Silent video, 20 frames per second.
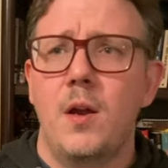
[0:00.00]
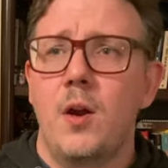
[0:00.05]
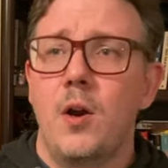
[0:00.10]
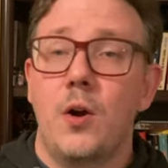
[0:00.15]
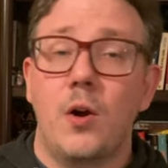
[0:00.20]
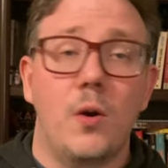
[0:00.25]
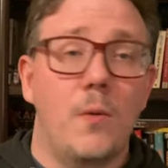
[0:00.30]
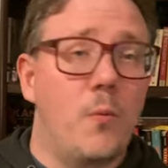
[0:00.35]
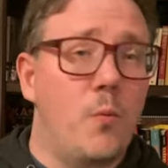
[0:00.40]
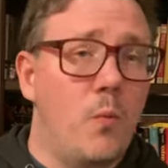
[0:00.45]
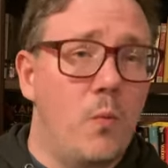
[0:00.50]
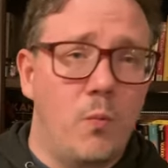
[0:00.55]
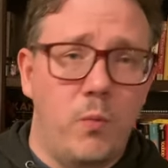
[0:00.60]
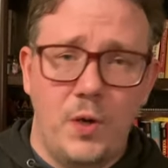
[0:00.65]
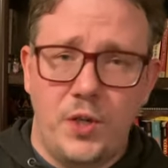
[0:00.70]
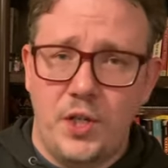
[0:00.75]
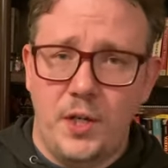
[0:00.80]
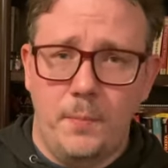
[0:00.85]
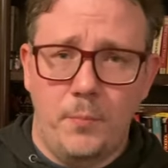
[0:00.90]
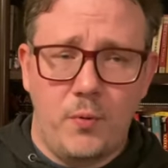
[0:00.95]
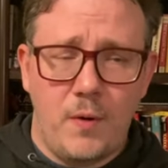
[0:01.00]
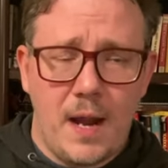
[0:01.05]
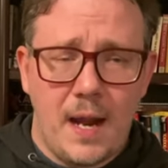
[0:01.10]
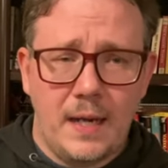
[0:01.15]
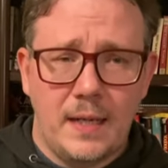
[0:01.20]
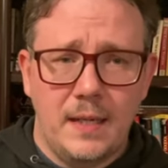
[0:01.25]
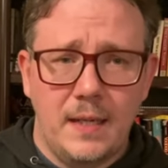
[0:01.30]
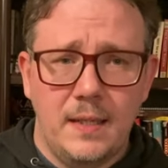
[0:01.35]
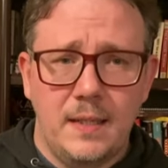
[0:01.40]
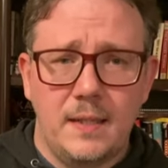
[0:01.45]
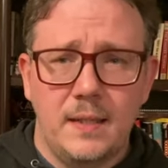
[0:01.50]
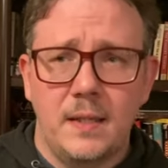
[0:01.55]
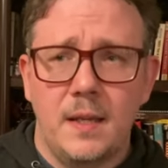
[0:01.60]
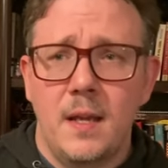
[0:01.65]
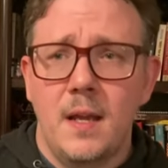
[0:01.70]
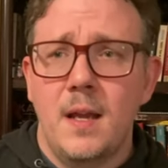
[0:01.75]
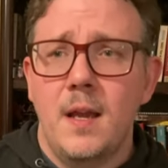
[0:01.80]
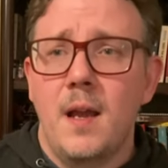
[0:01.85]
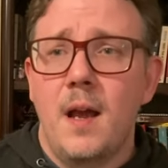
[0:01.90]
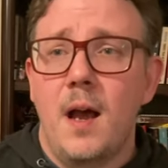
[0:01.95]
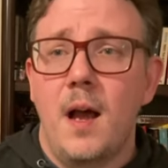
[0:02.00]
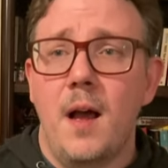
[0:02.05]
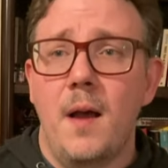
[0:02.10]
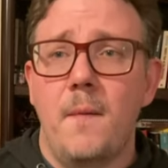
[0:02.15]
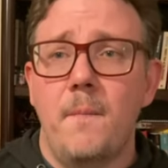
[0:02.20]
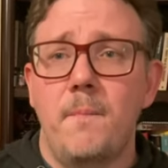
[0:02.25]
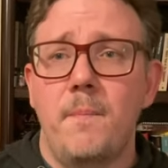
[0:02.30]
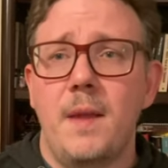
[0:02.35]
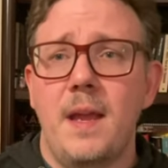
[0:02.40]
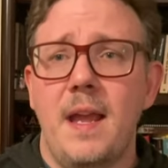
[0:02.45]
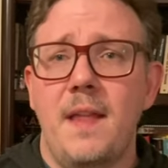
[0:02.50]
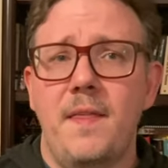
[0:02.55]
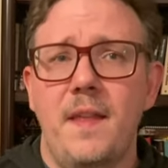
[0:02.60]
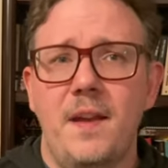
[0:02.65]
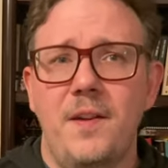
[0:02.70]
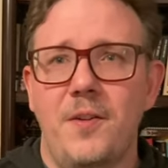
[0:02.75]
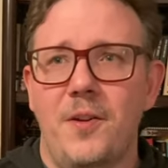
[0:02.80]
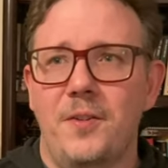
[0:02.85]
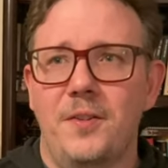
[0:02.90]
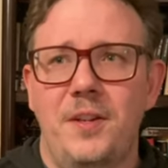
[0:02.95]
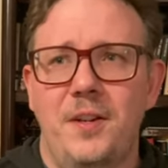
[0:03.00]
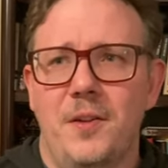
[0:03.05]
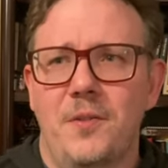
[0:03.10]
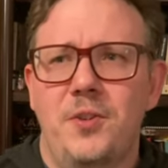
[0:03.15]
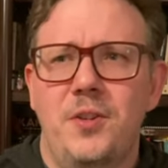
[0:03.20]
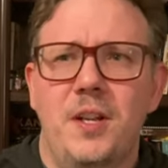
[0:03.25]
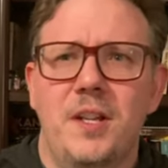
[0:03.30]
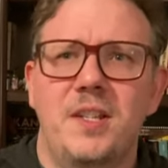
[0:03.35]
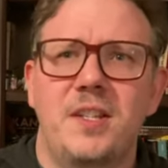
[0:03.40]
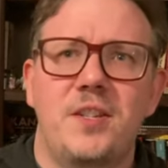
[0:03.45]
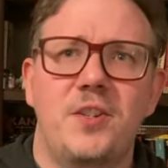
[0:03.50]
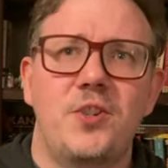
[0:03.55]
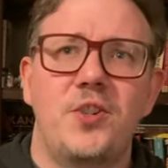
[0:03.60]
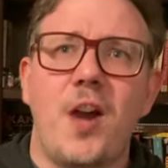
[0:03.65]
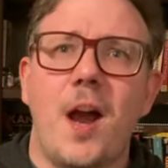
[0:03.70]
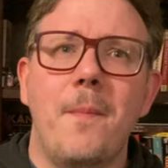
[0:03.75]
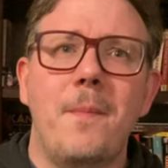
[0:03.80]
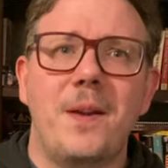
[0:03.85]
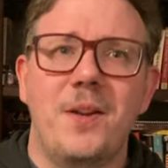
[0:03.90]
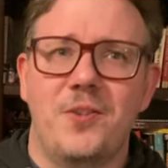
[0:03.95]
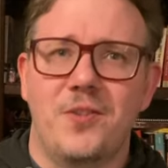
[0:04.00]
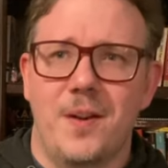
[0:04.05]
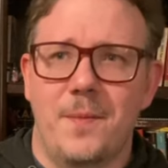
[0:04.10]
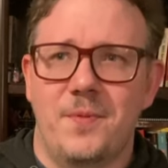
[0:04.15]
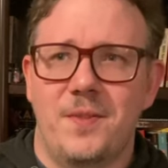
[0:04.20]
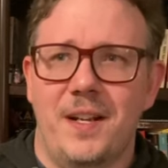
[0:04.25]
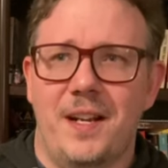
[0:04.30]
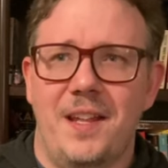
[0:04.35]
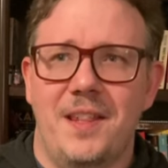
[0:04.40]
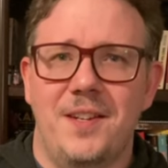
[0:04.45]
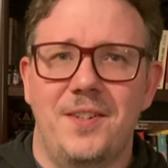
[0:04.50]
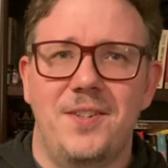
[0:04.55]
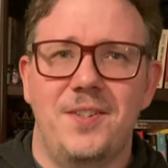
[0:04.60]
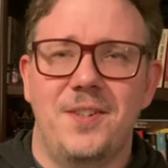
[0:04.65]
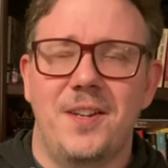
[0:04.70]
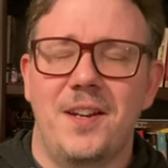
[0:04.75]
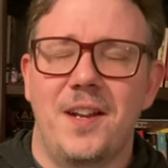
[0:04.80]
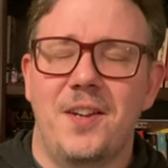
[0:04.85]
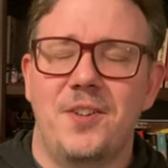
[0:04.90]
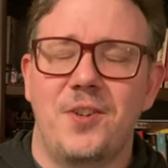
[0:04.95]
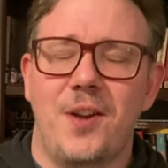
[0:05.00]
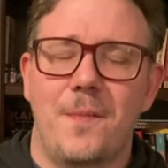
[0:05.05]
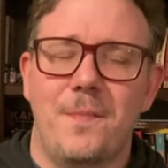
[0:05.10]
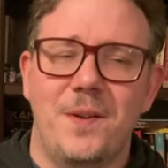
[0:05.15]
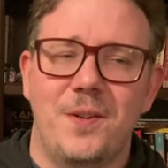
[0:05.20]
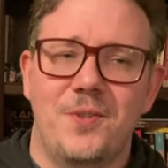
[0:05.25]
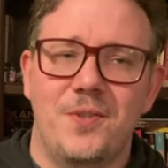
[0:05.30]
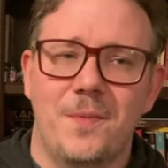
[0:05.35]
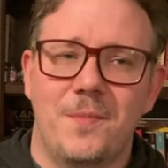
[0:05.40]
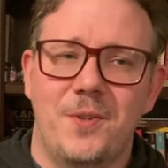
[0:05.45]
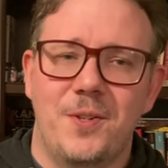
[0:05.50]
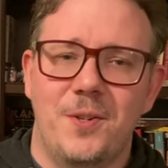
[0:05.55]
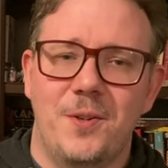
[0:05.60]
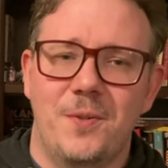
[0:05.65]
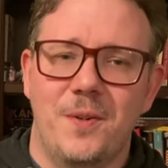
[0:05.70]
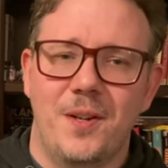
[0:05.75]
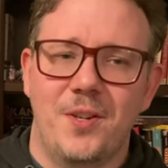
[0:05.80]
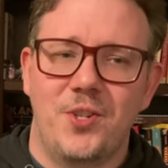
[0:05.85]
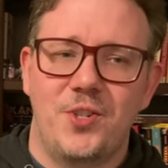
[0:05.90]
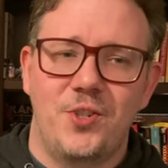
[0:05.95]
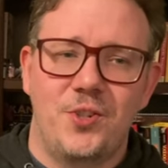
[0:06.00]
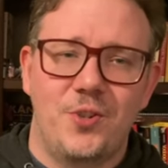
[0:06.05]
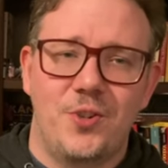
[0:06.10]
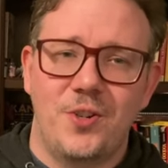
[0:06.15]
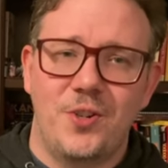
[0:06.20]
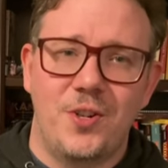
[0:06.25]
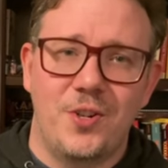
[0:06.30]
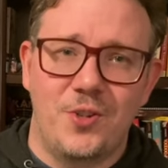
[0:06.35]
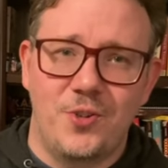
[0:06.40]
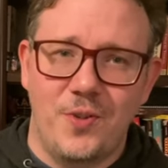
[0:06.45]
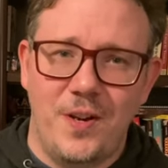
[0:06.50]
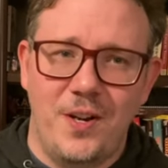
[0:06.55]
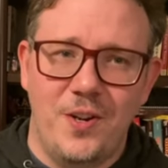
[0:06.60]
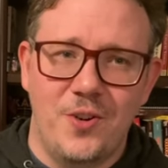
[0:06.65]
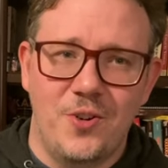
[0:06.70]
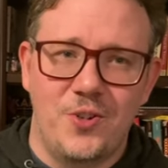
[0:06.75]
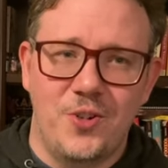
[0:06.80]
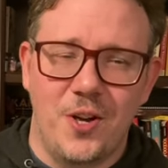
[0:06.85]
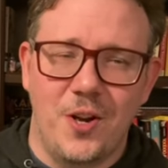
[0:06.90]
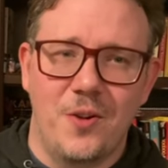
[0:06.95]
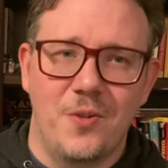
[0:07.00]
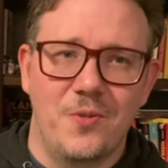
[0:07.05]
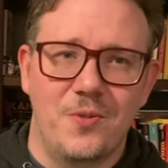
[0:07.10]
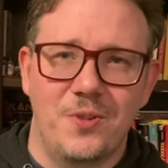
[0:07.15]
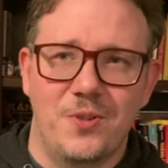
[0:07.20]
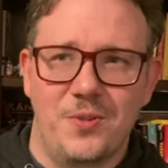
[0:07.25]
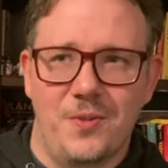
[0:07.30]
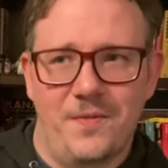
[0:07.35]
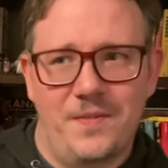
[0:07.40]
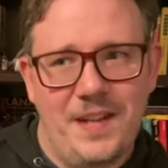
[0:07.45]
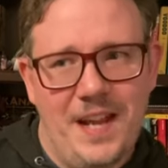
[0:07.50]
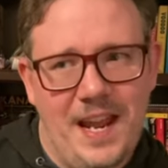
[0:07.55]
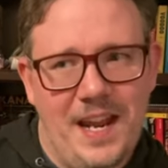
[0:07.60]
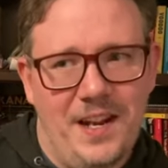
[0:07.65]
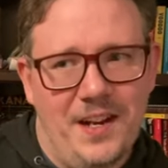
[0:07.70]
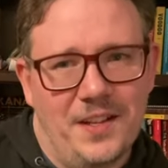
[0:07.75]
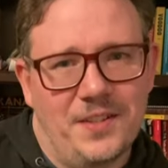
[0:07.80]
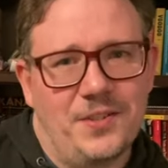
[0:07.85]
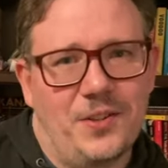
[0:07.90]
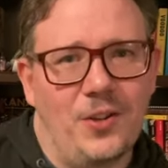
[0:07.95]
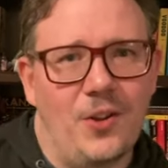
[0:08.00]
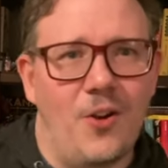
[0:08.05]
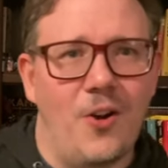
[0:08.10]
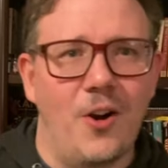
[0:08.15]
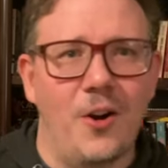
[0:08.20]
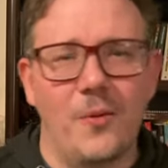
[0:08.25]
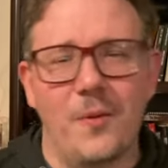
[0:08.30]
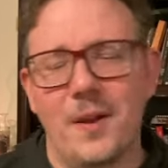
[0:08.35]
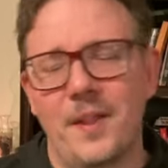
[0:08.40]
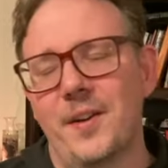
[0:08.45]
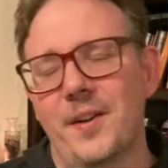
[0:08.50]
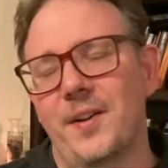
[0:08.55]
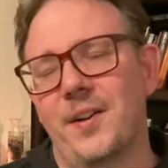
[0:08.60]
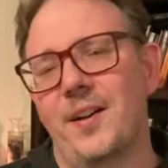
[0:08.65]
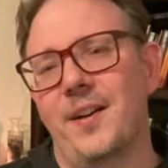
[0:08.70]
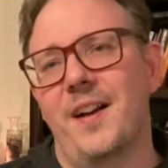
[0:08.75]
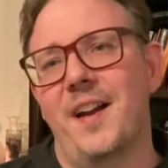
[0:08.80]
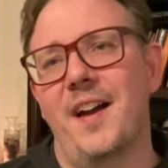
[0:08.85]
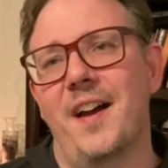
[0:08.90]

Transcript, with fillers: her witchy practice, um, and then all you know she does shopping trips. Like I think she's done a shopping trip to a uh, to Trader Joe's and sort of taken us along with her